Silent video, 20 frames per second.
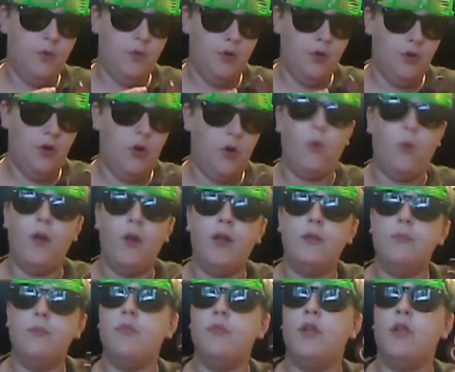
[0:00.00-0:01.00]
and
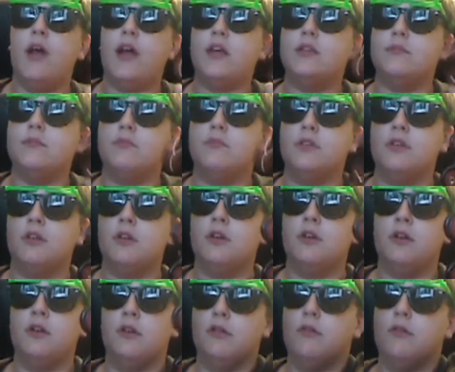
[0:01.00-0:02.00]
black spinner,
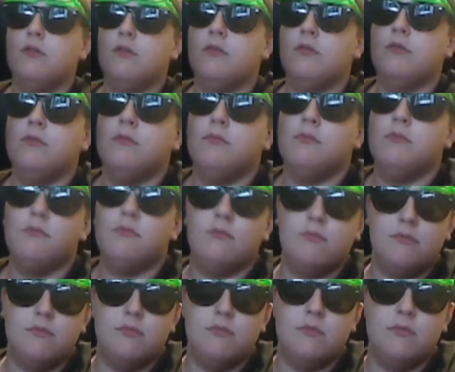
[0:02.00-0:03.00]

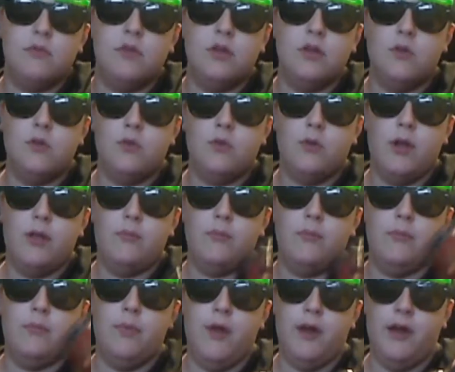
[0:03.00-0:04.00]
red
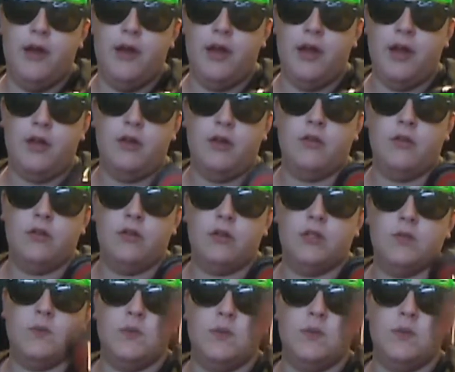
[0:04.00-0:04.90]
bearing colors with the